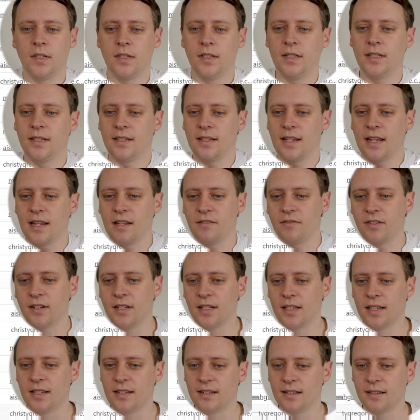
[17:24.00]
Here's Dave
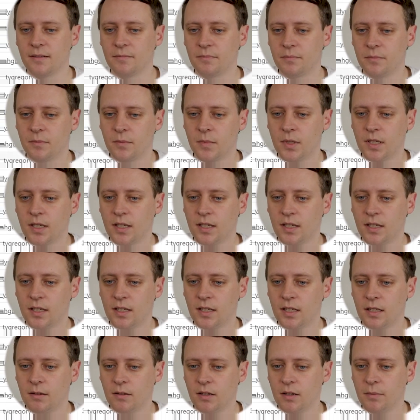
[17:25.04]
and Lisa.
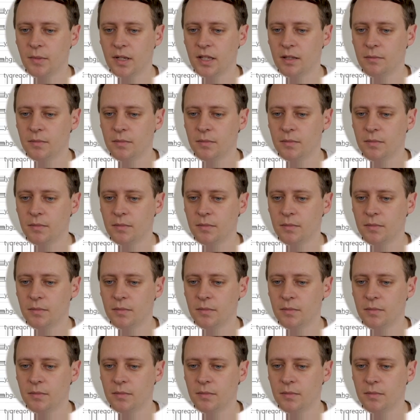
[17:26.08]
I'm gonna make